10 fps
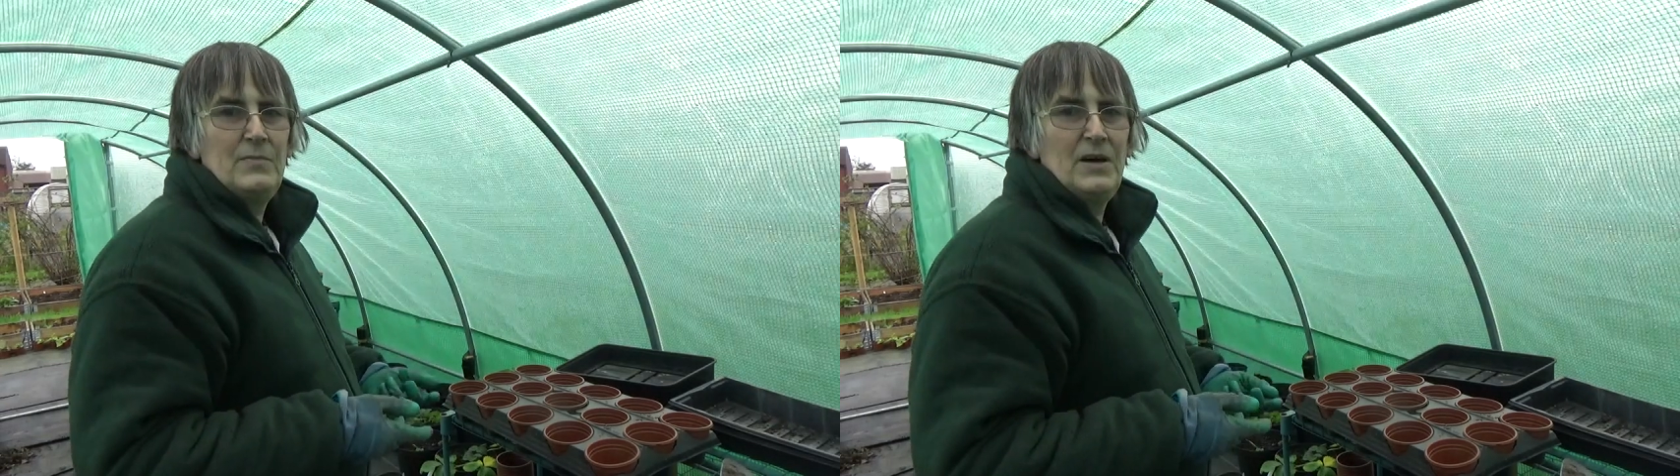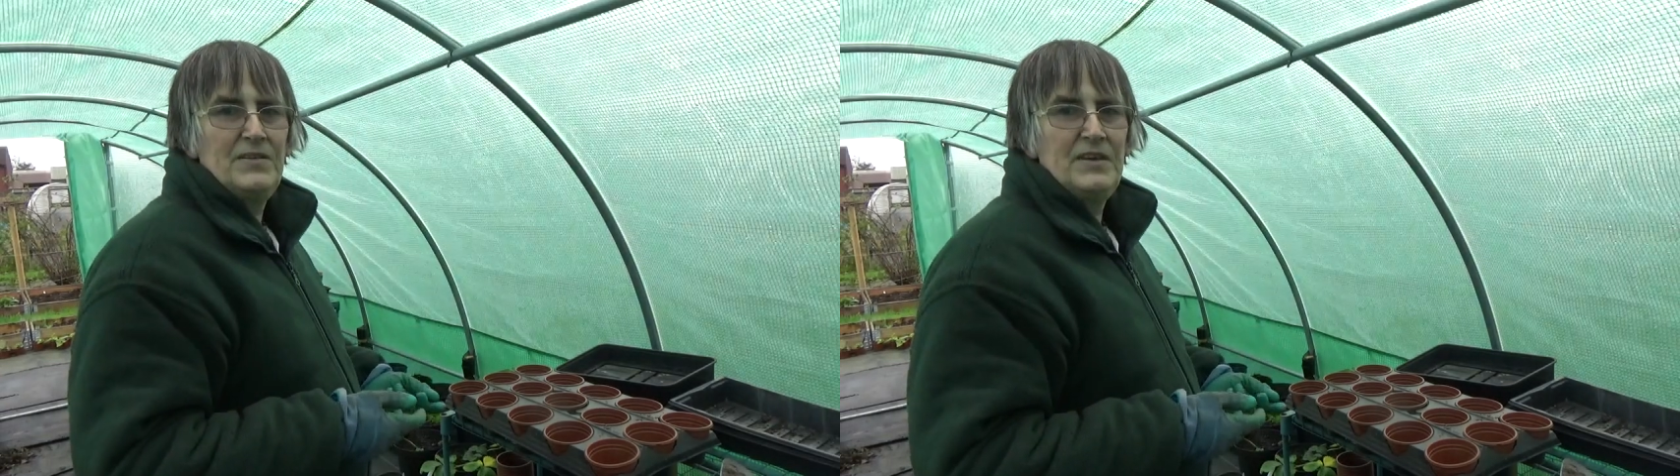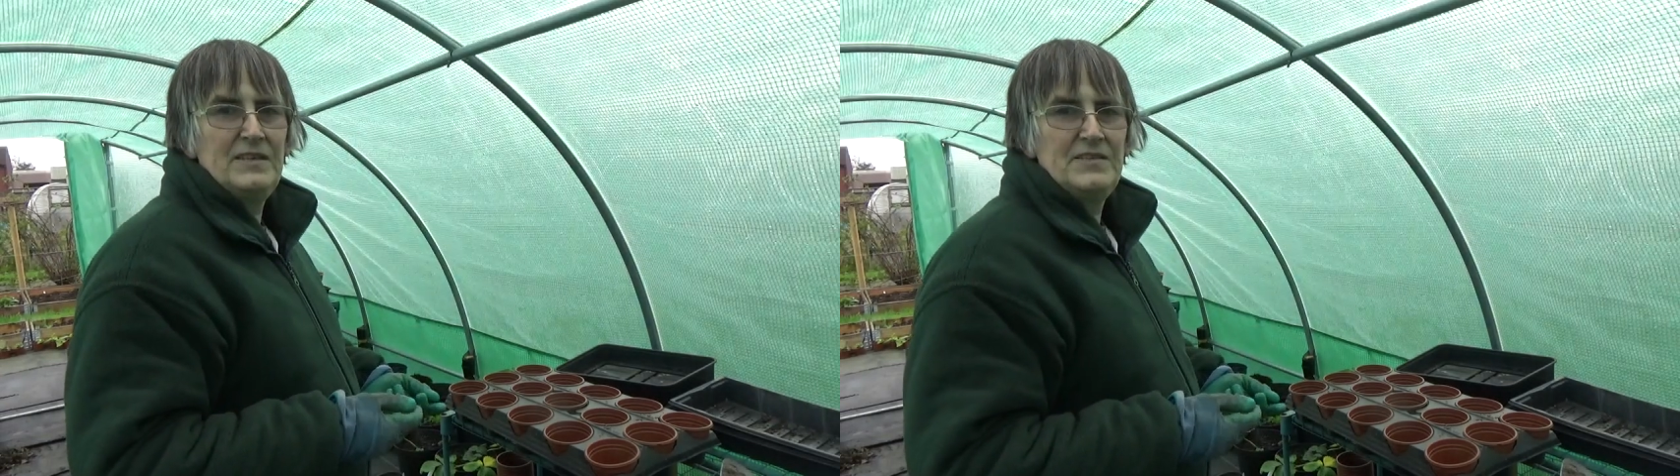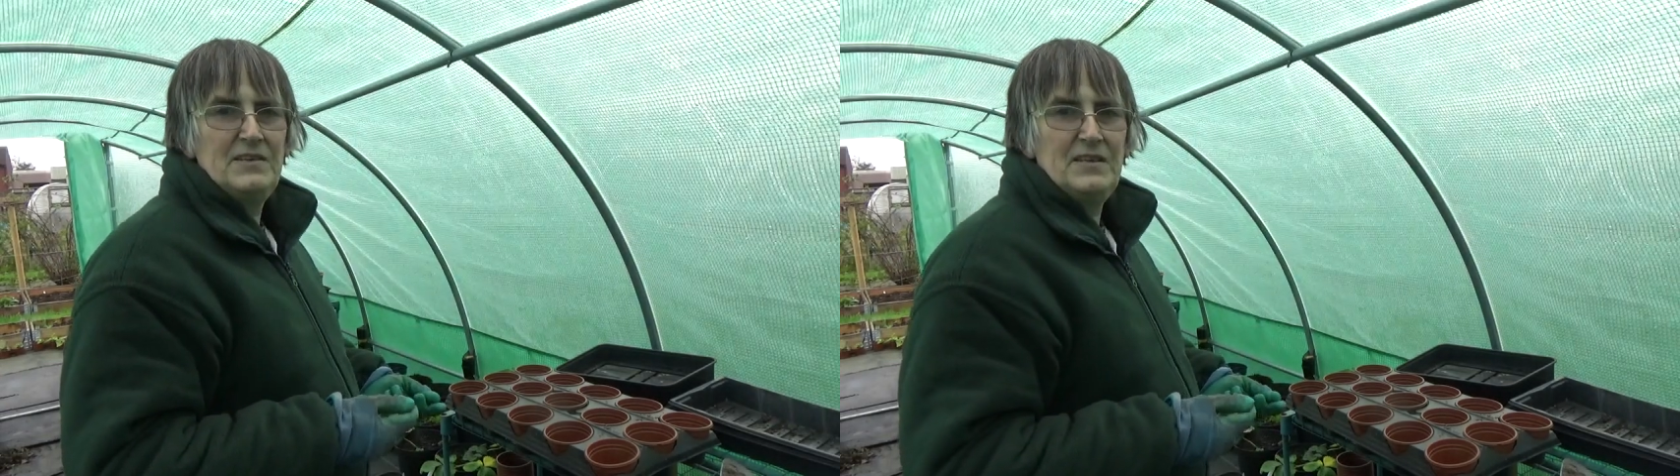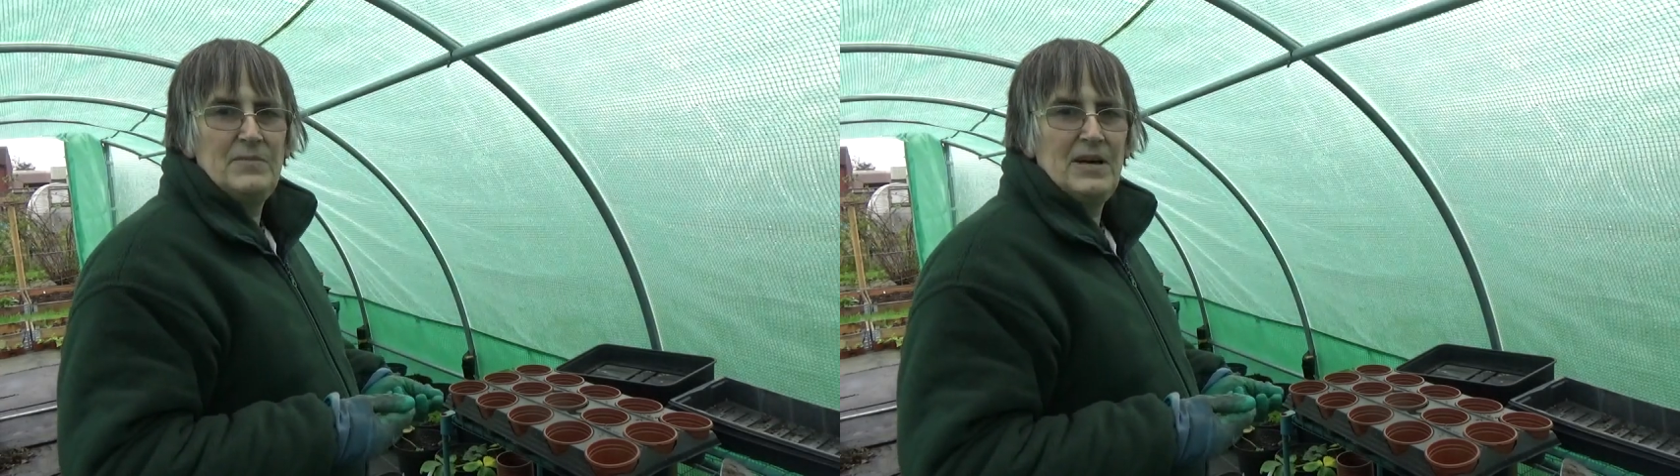but I think it's
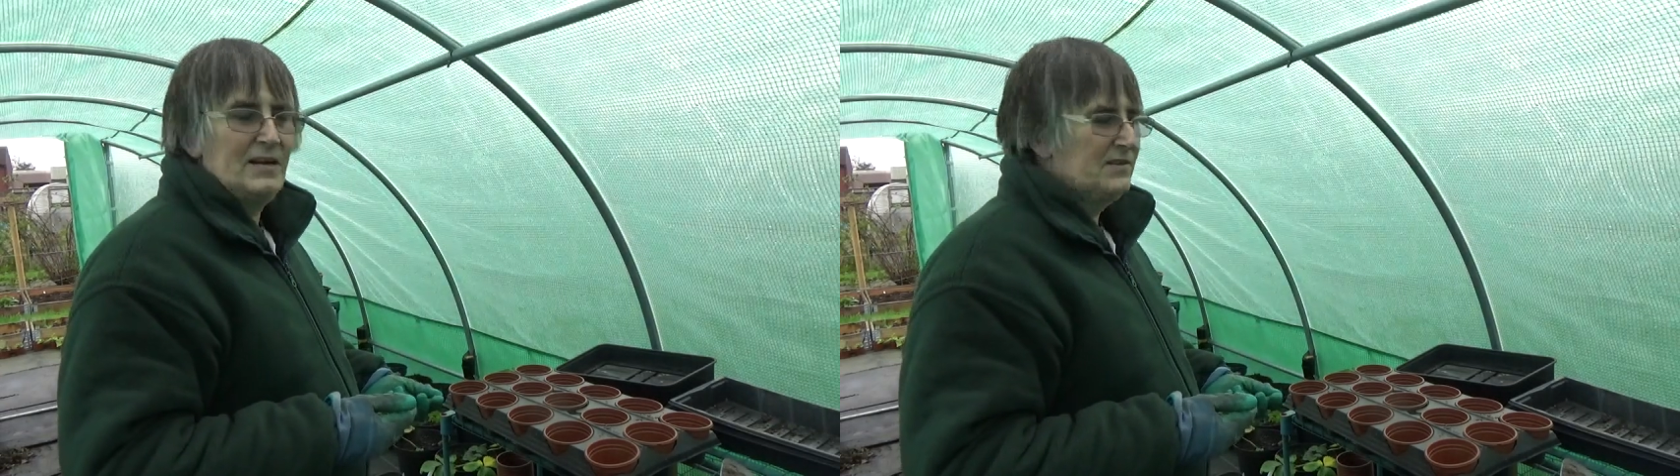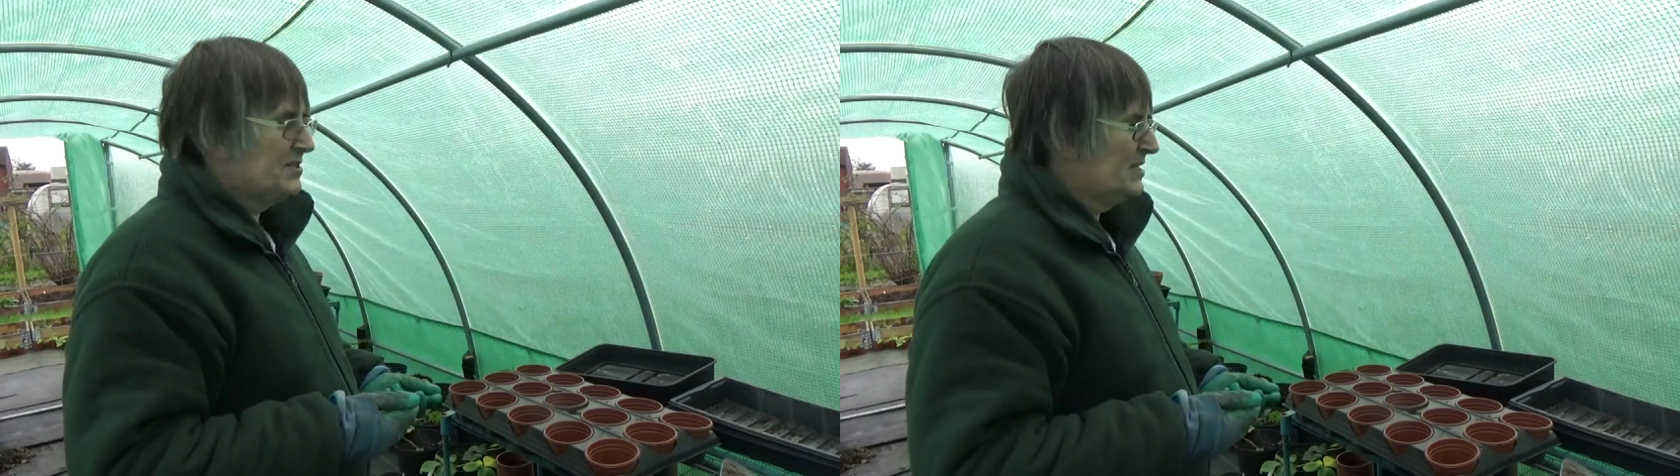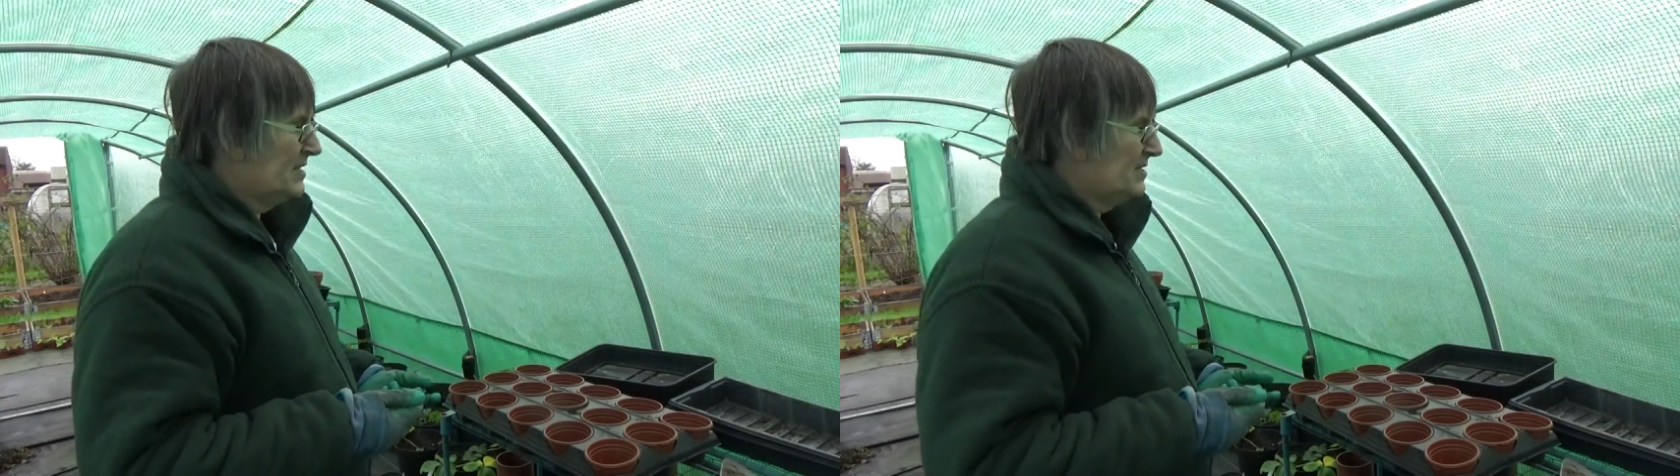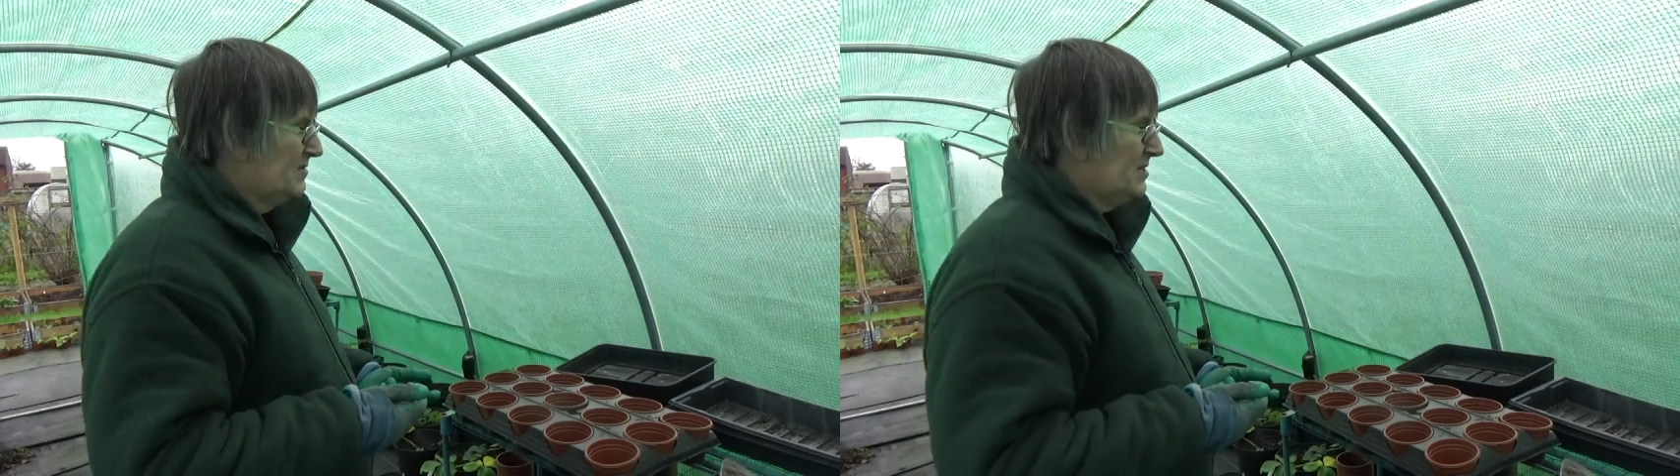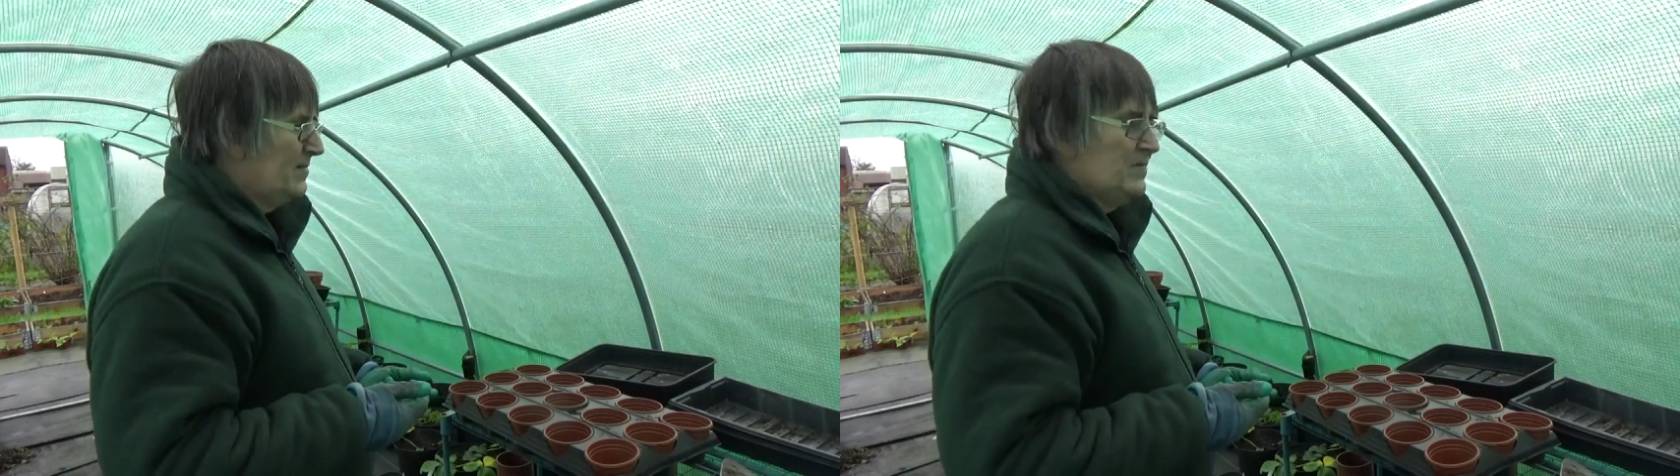only about 6
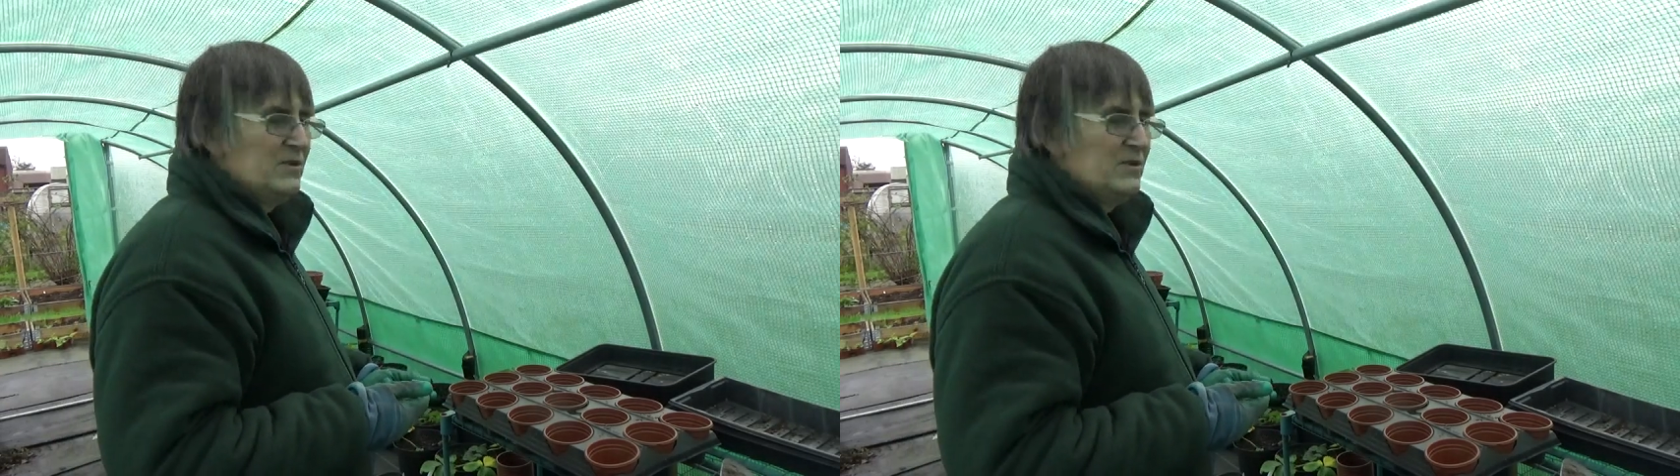or 7